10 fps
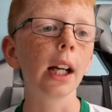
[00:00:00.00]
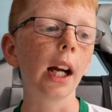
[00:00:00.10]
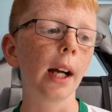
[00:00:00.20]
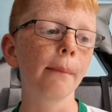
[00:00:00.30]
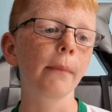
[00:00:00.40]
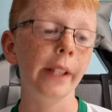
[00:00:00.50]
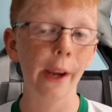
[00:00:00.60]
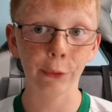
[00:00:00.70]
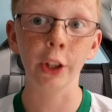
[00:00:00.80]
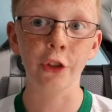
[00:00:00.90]
Um,
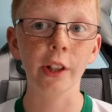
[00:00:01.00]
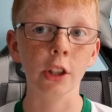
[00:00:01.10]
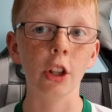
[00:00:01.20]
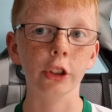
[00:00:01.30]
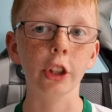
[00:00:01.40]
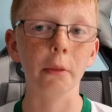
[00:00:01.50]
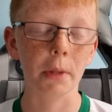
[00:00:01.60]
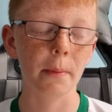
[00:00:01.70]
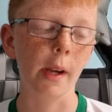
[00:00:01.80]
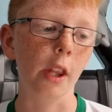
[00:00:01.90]
definitely Regan Charles-Cook
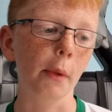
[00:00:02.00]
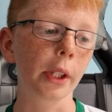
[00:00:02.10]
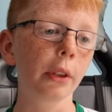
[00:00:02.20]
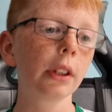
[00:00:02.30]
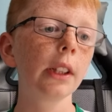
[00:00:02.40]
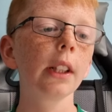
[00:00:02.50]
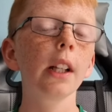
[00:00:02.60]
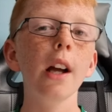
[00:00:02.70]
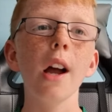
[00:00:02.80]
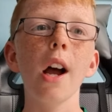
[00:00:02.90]
must be out the window.
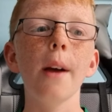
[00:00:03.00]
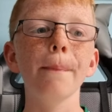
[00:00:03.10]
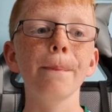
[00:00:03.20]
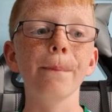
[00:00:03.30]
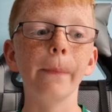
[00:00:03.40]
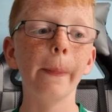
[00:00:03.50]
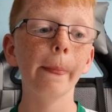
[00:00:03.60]
Um,